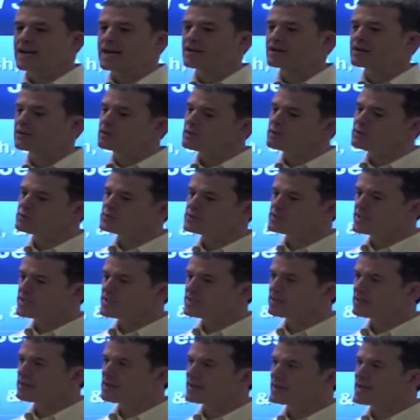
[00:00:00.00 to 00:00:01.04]
And
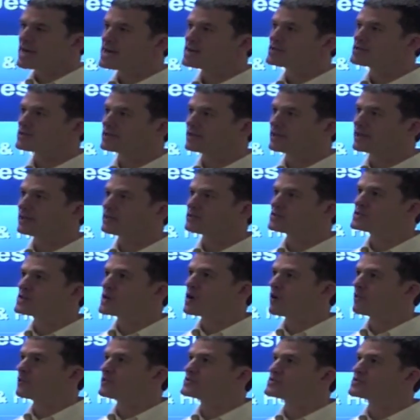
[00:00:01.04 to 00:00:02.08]
occasionally you see
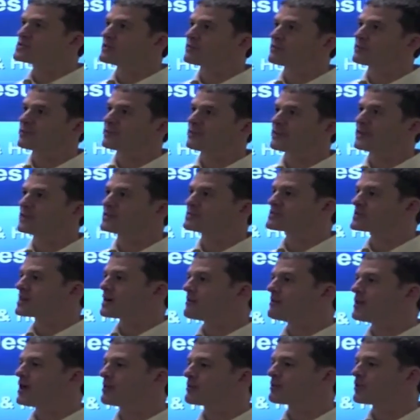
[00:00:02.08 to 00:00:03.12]
all these different things
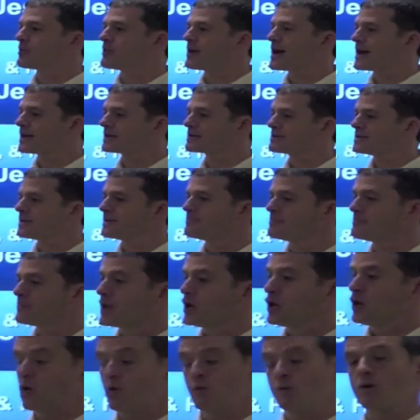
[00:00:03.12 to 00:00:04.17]
come up about,
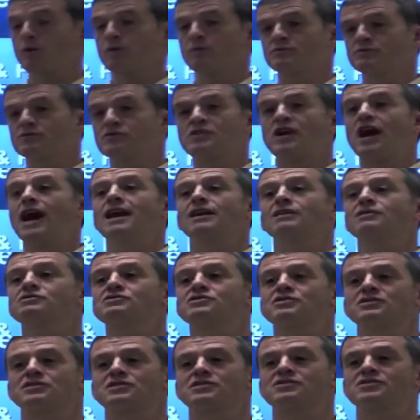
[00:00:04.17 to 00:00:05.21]

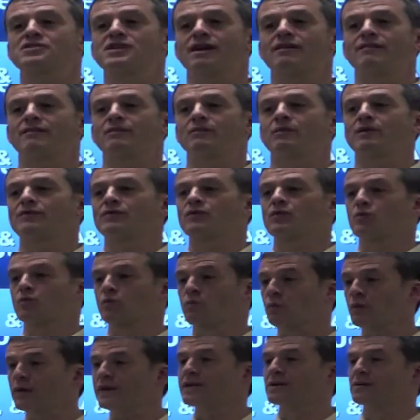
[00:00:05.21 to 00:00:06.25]
scholars are discovering what the
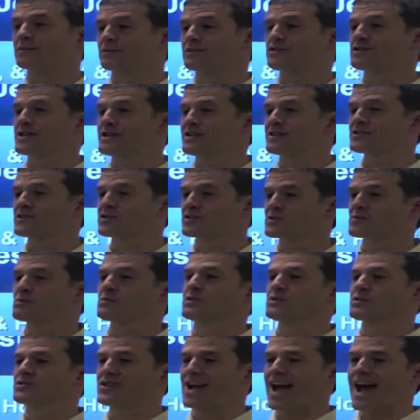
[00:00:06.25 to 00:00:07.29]
real Jesus
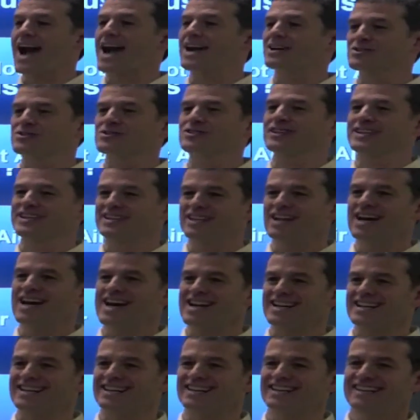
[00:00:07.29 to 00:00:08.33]
was actually
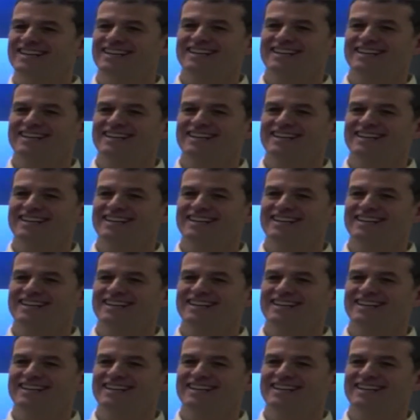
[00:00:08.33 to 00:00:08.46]
like.